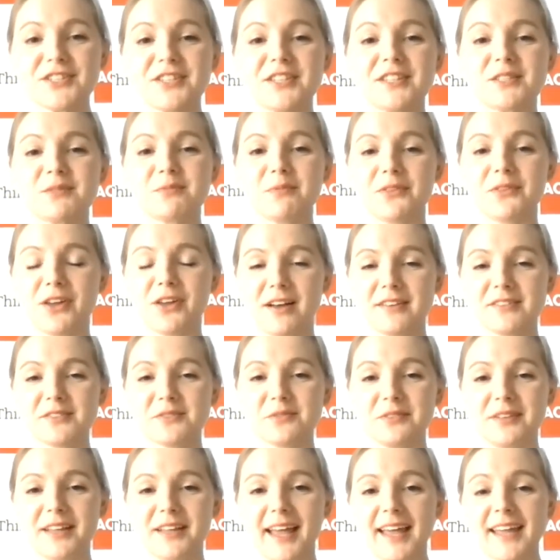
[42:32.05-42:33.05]
She is with us
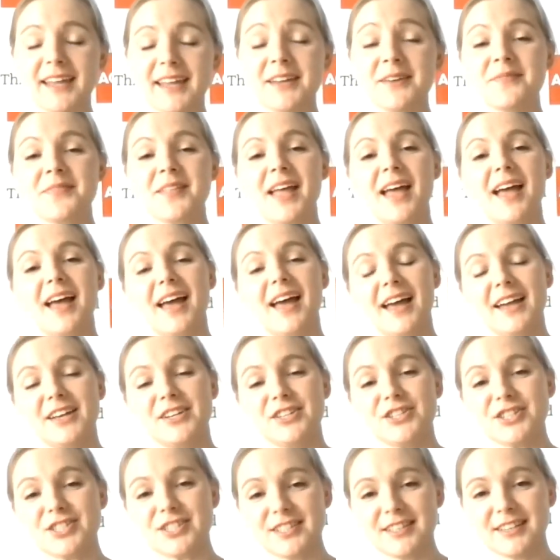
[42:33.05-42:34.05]
today, and
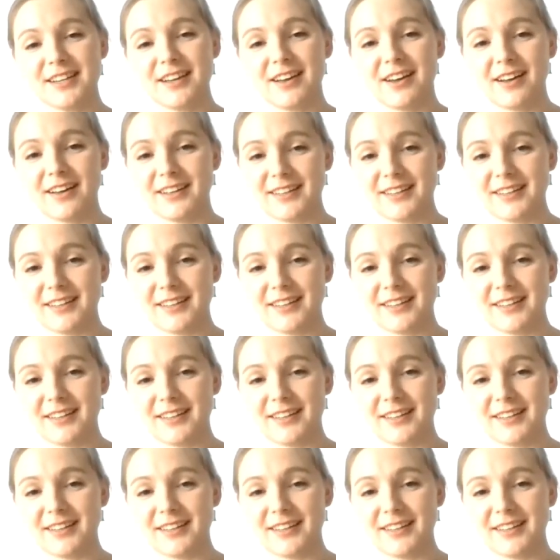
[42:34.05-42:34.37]
she